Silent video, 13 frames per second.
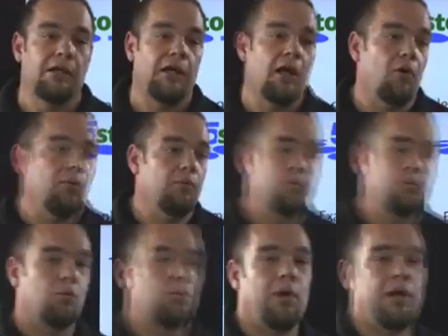Now,
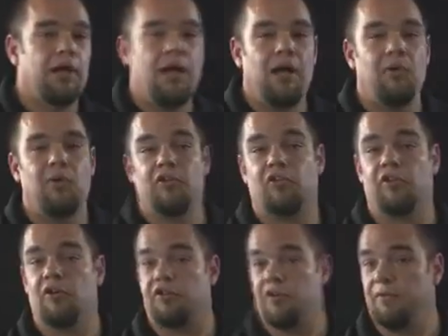when I went
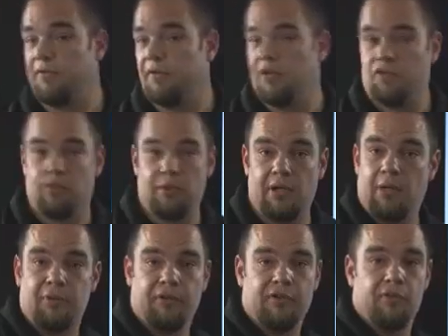searching for this, when
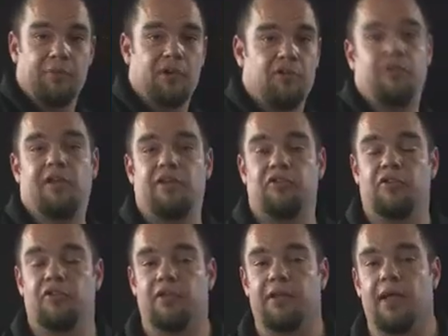I put this
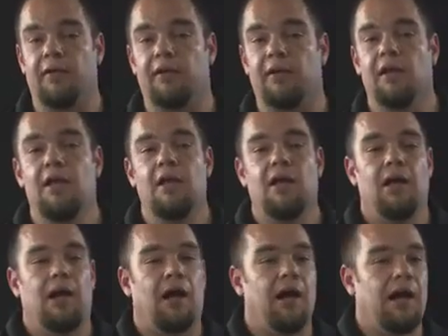presentation together,
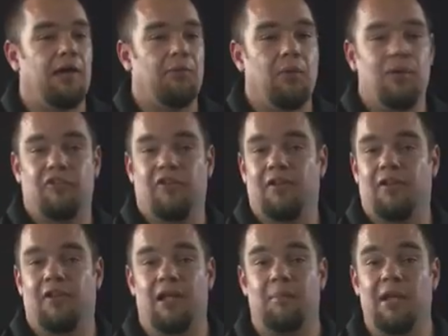I went
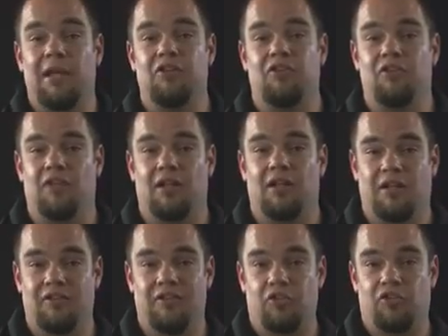to I
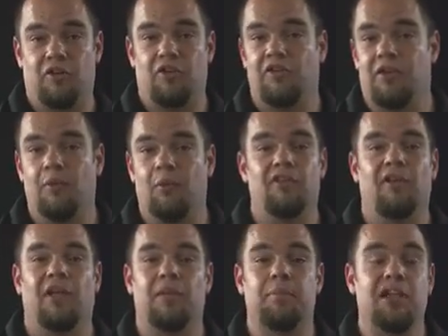did a search and then went
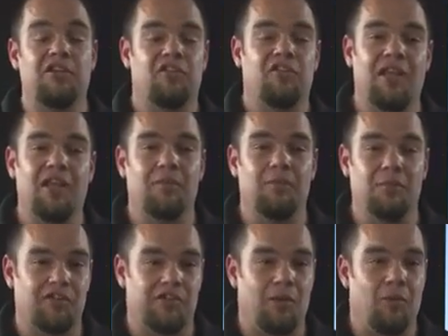to like page 10
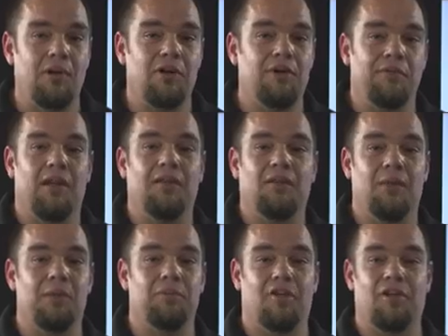because I wanted to find the
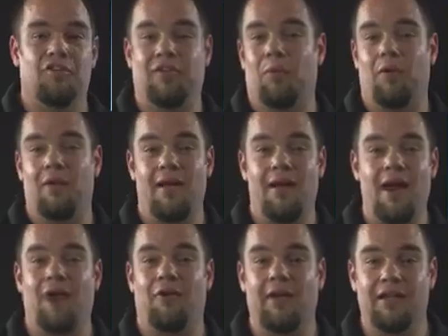websites that were
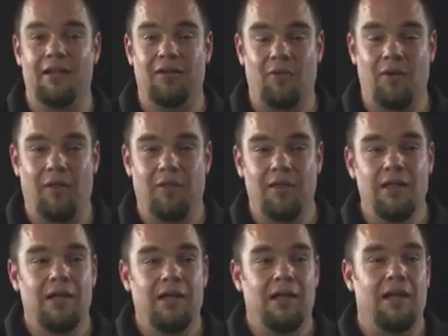not ranking well.
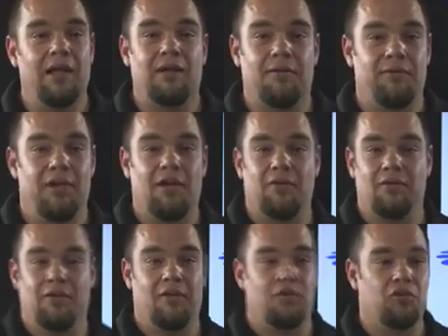And I
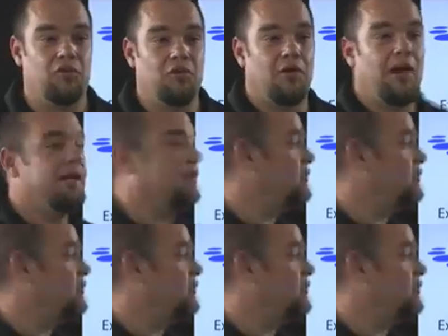found this great